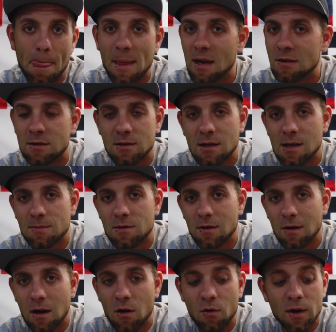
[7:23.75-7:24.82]
and it just keeps
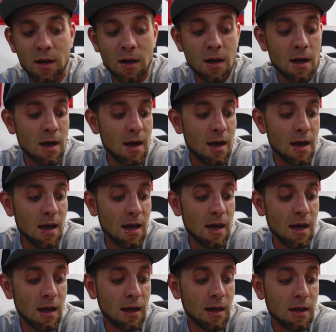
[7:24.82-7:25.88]
on going
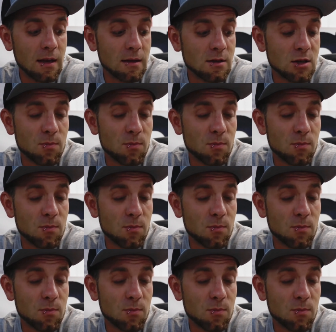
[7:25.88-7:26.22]
and